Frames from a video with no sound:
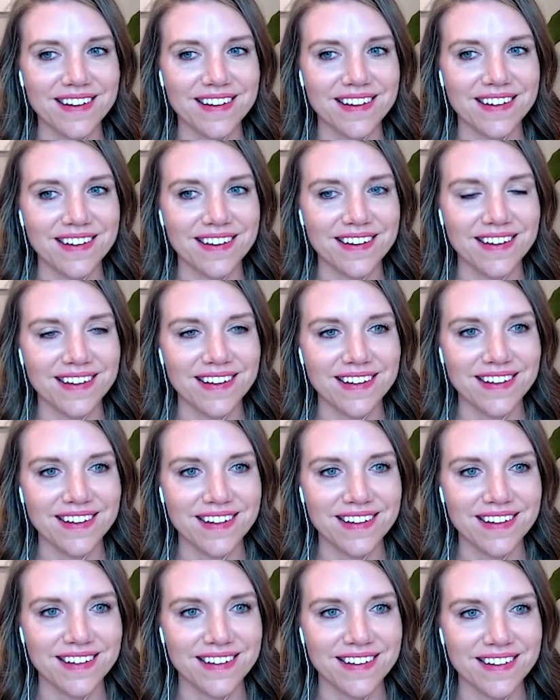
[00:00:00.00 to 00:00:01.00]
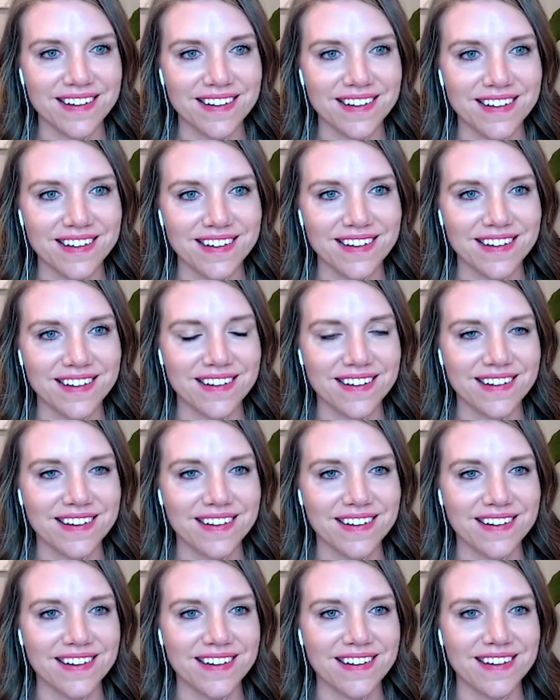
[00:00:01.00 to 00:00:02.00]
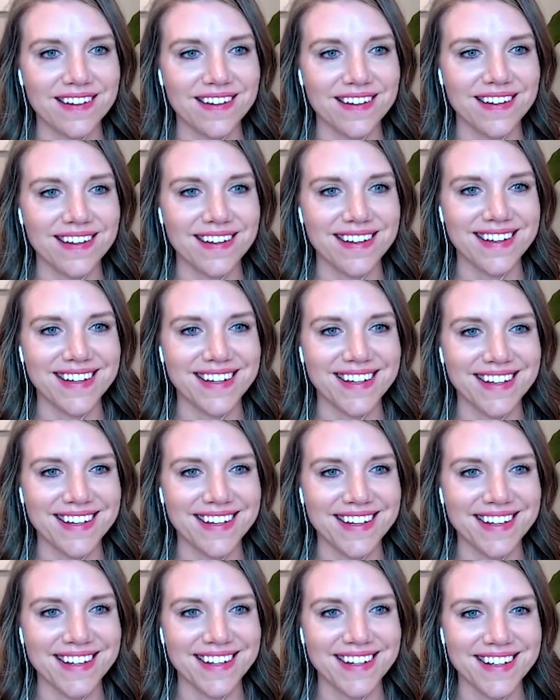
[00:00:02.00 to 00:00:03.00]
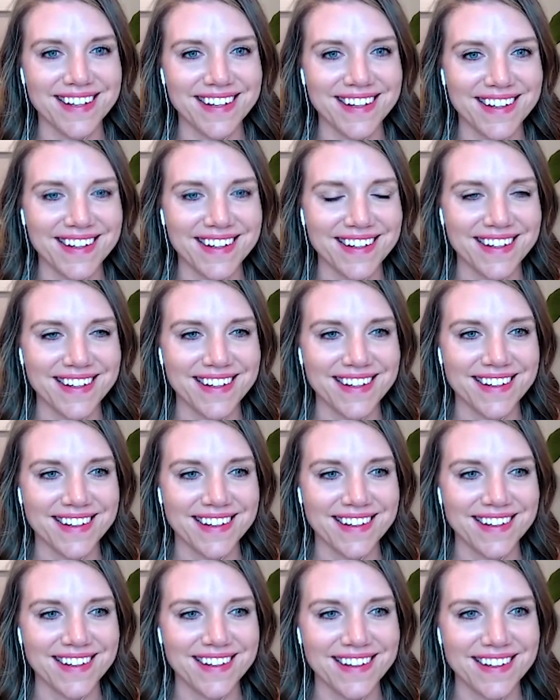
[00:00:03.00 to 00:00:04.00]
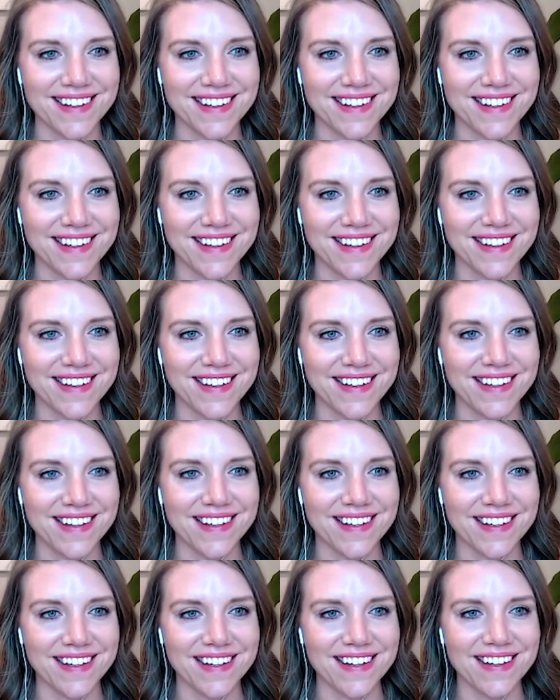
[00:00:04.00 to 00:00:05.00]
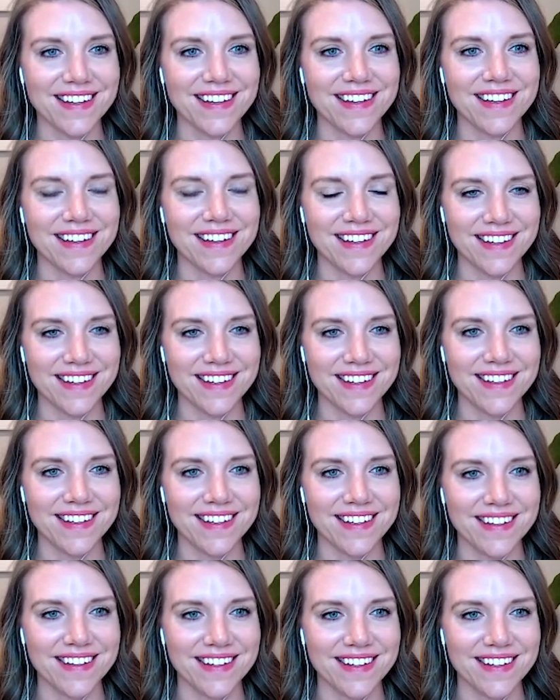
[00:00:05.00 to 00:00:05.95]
The person shown says nothing.